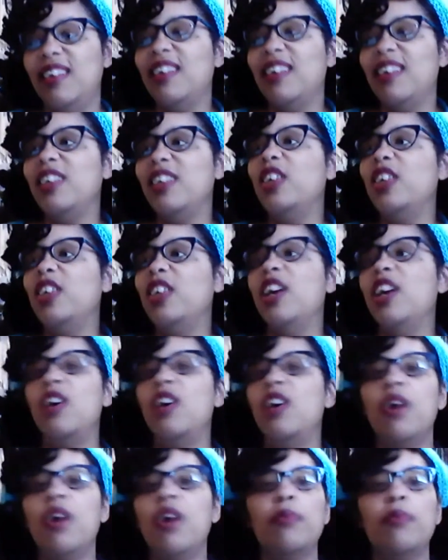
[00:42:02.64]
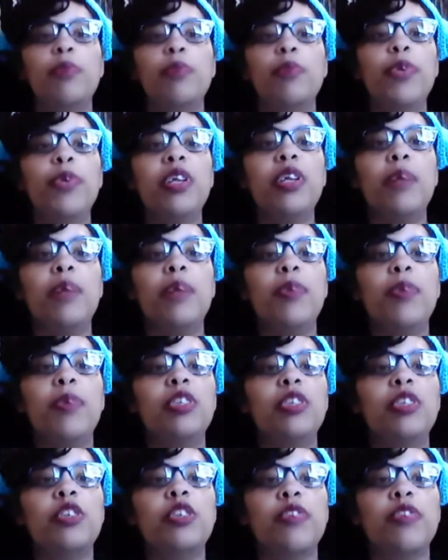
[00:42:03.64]
I'm going to put it up on the
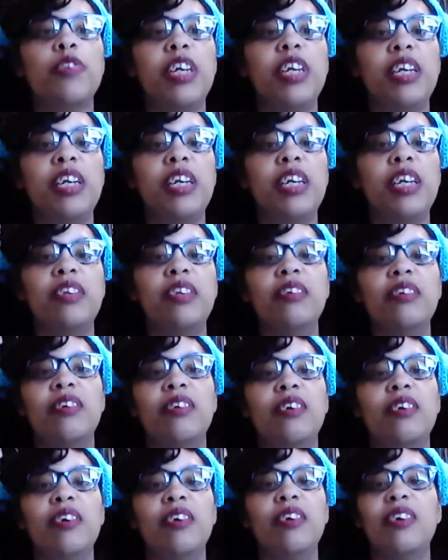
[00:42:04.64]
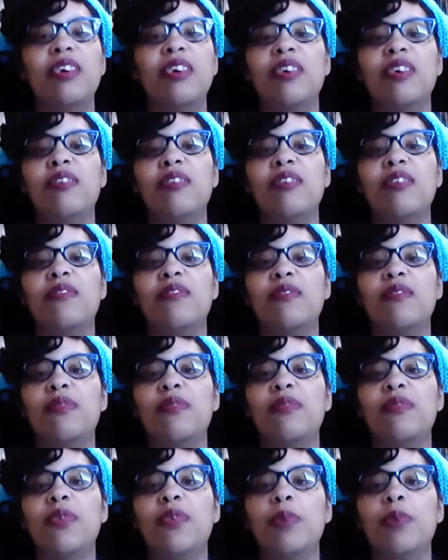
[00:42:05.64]
screen
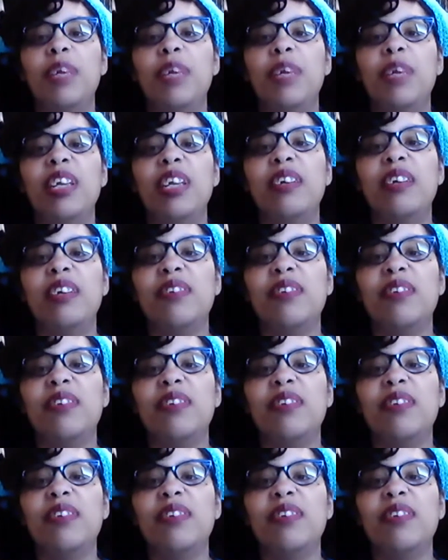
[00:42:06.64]
for a minute.